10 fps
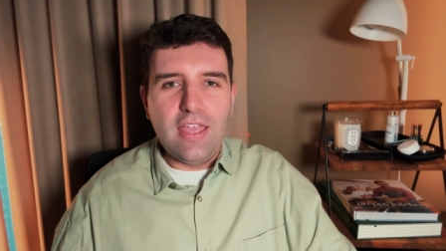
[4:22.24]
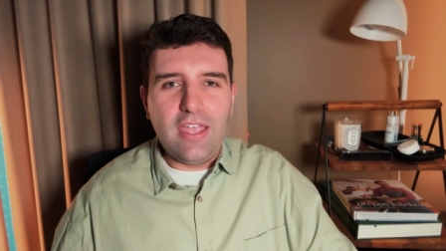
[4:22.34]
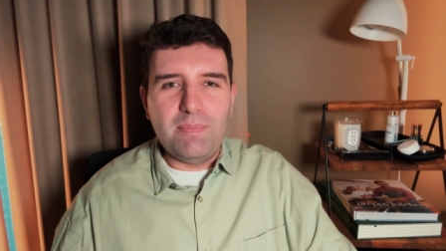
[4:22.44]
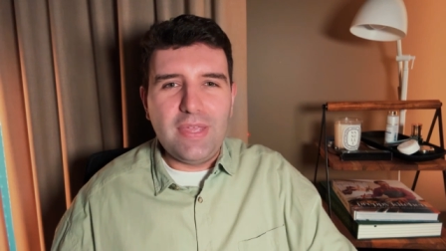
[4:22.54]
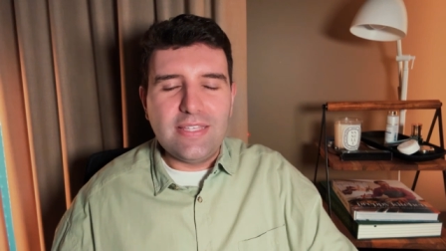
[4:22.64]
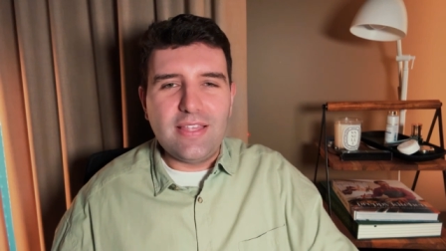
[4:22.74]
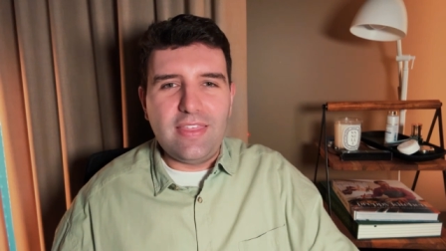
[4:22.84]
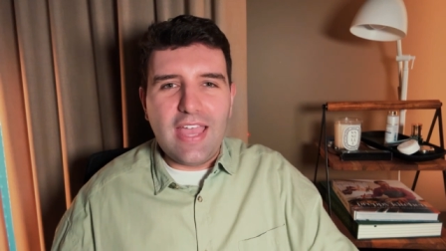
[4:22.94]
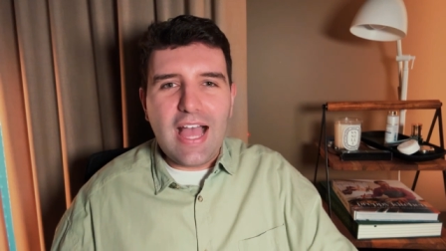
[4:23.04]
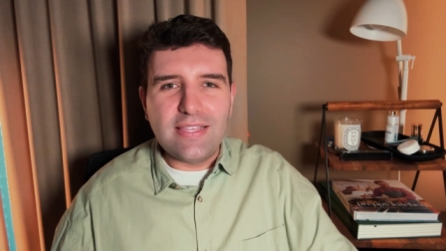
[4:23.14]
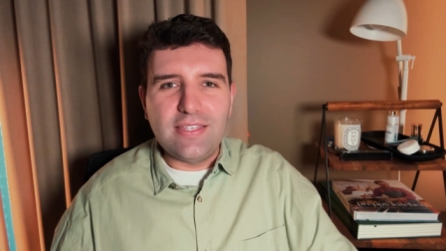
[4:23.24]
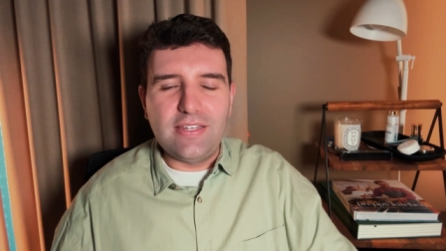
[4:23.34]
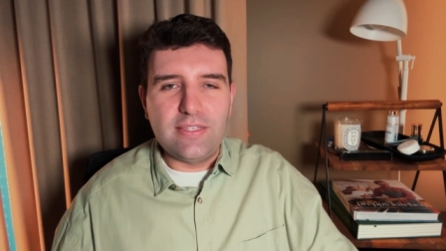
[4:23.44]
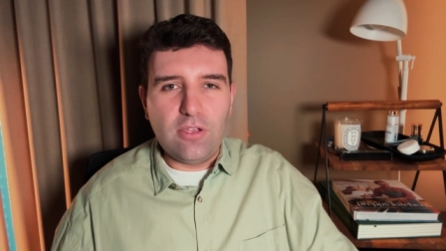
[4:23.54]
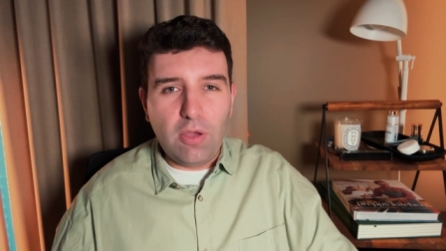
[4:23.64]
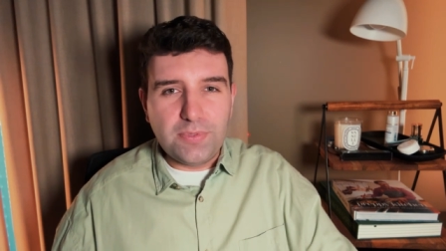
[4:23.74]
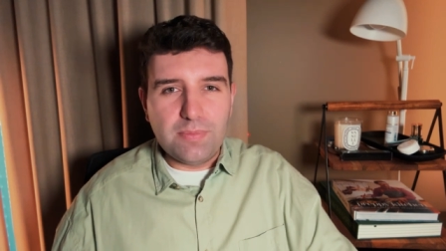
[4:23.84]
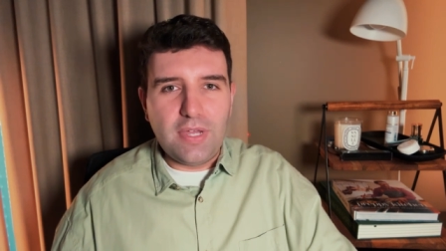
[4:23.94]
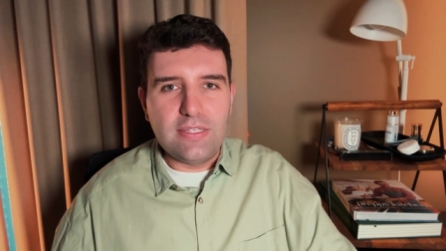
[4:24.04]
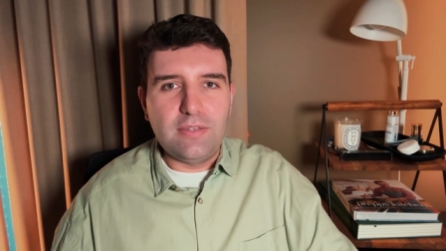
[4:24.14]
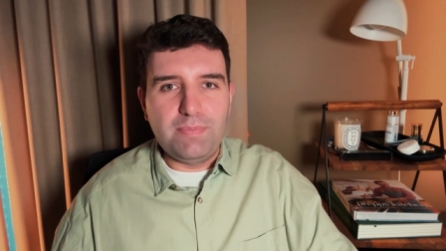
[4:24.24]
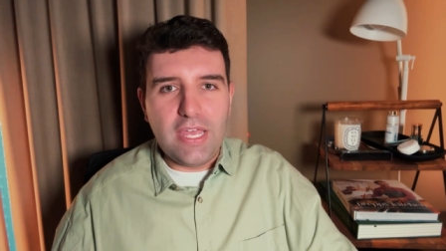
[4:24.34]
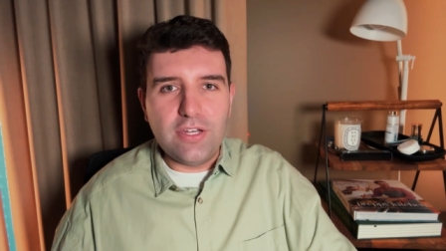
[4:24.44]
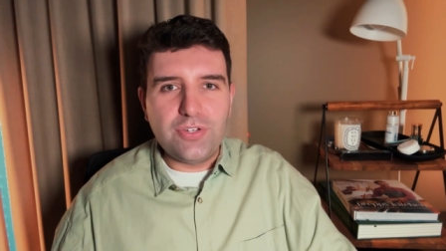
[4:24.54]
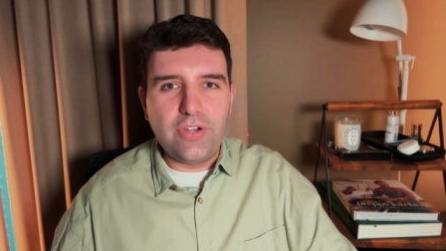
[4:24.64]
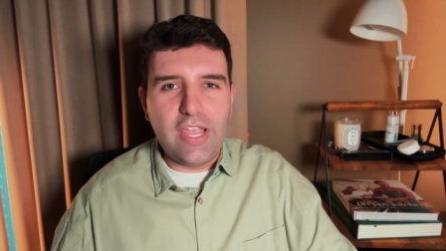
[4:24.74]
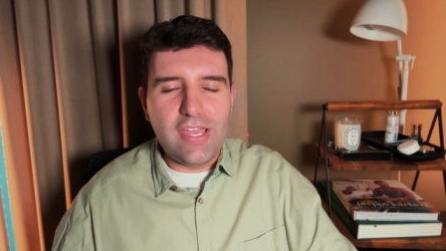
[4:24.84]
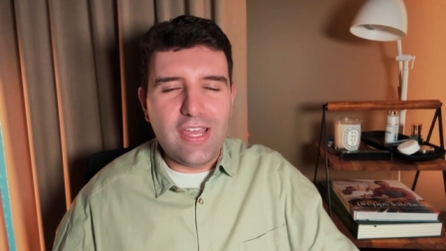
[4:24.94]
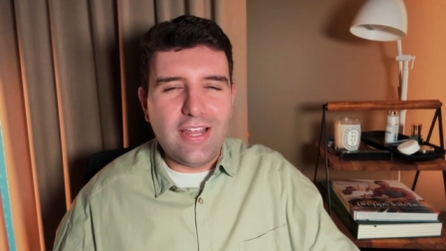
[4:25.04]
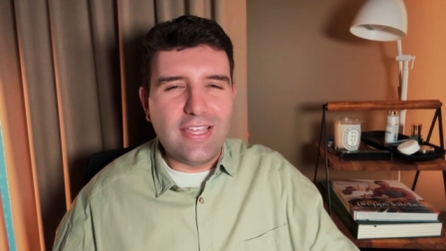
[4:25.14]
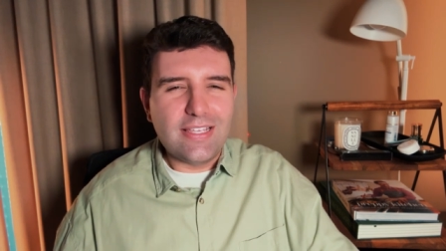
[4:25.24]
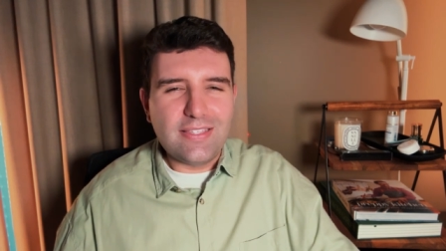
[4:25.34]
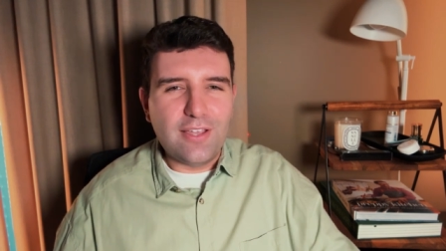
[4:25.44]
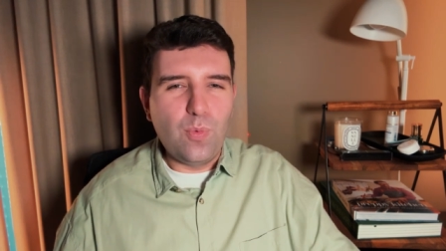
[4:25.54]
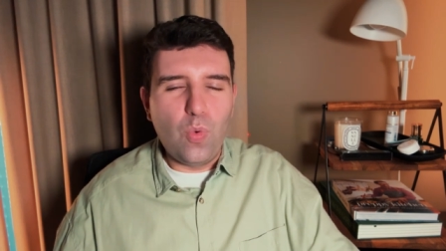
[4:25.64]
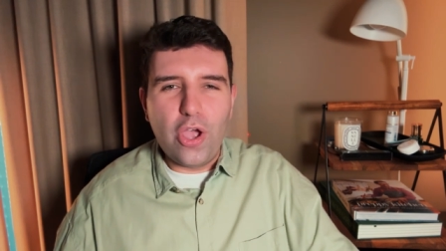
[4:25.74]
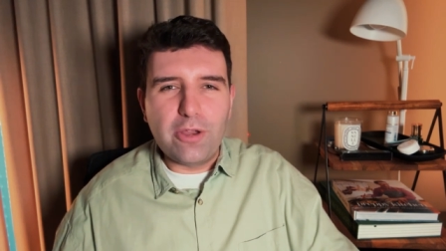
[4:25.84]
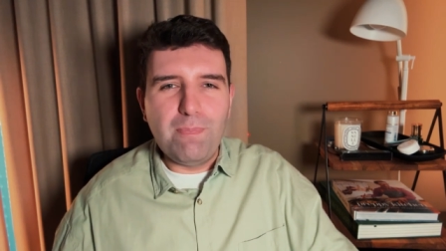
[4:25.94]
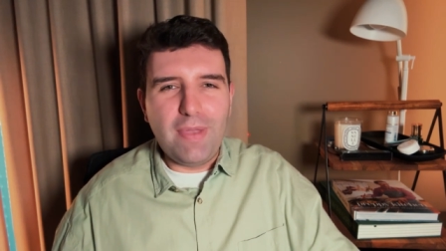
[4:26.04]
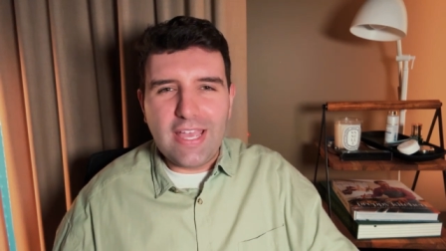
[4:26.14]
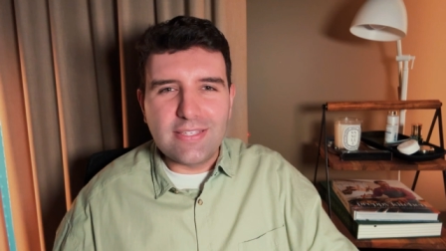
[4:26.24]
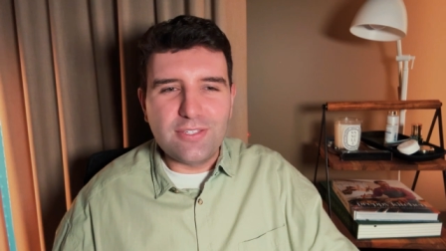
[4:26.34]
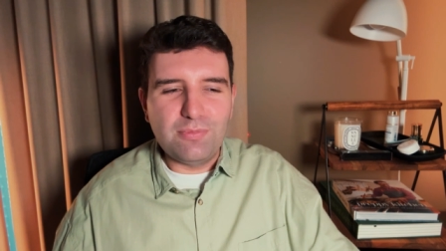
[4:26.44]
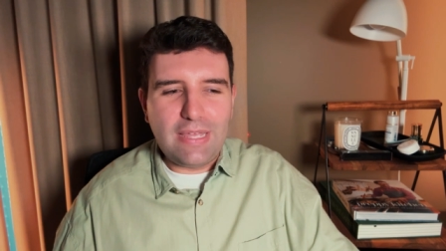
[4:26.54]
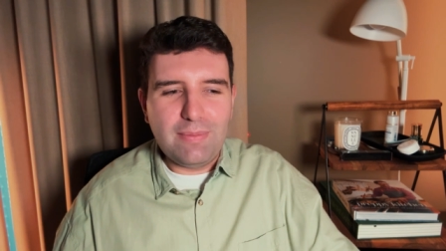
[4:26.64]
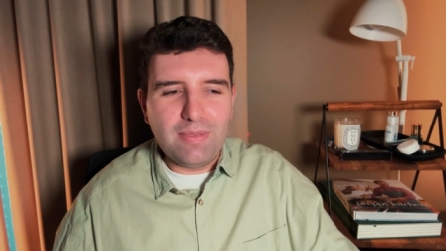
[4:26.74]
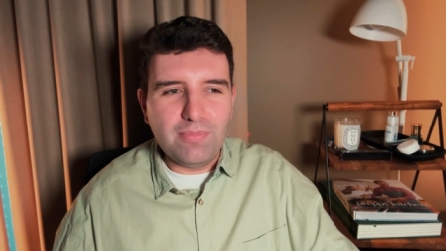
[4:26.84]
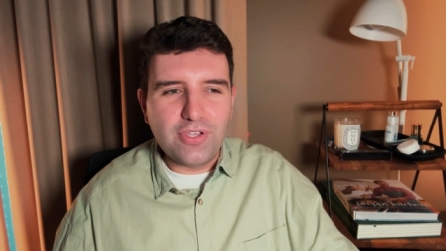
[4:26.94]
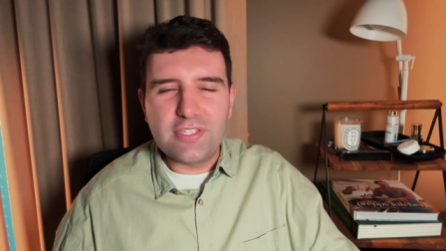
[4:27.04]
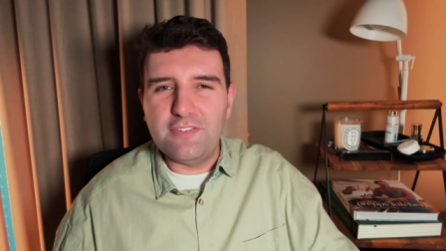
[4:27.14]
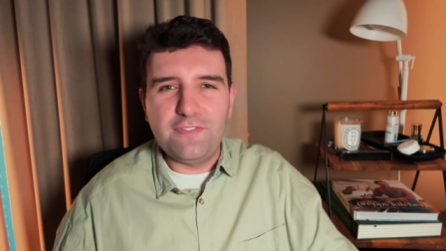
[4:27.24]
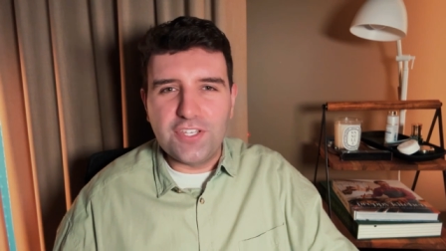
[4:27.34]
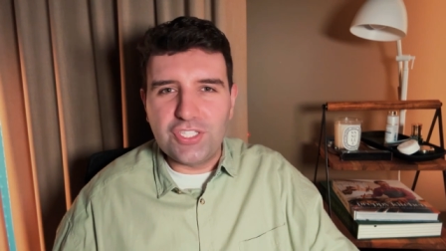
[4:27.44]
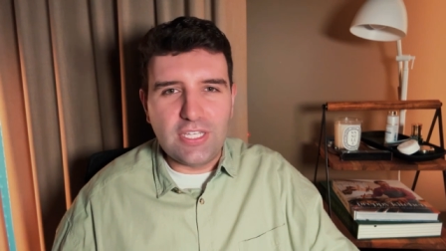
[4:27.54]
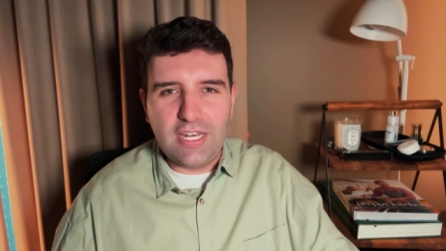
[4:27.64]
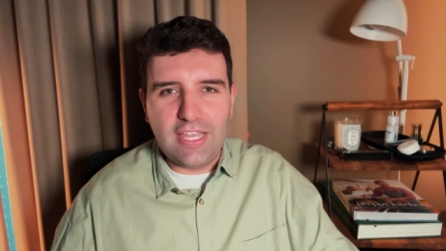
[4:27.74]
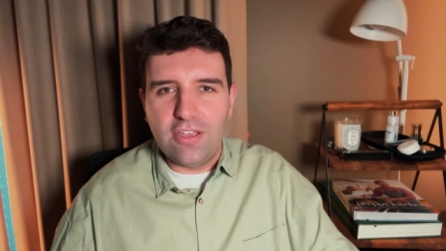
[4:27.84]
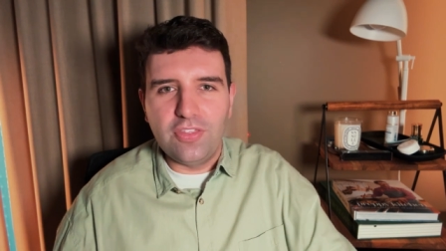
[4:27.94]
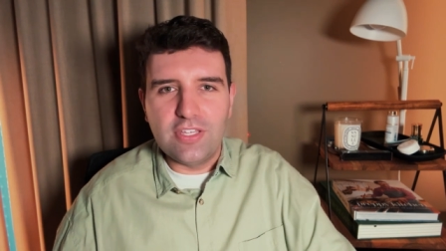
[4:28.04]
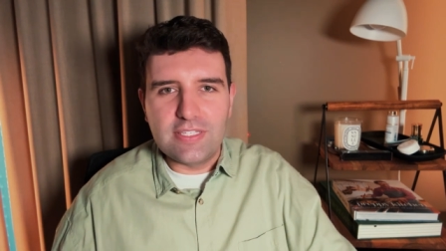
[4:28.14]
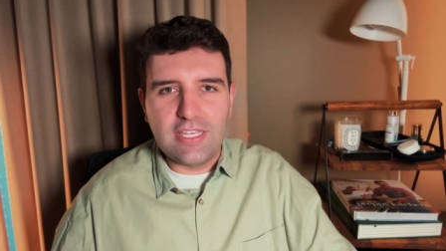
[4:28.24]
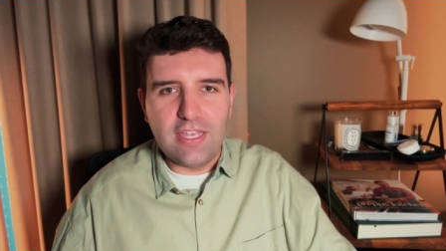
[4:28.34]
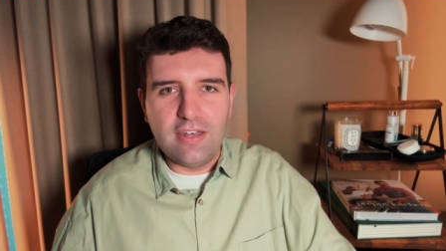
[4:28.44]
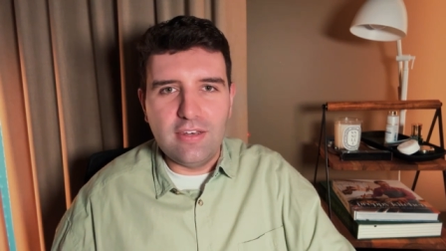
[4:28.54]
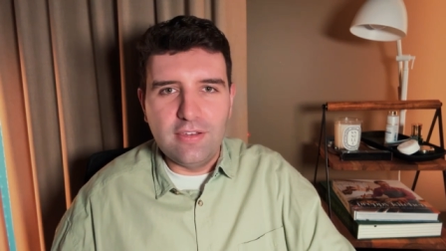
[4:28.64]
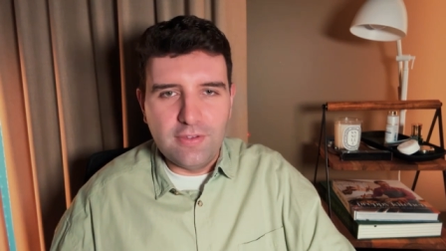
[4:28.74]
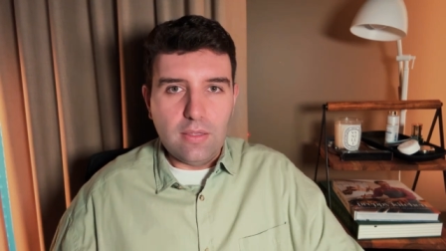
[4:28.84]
it means that the acid is optimized to penetrate and I guess like work best or maybe most efficiently on the skin.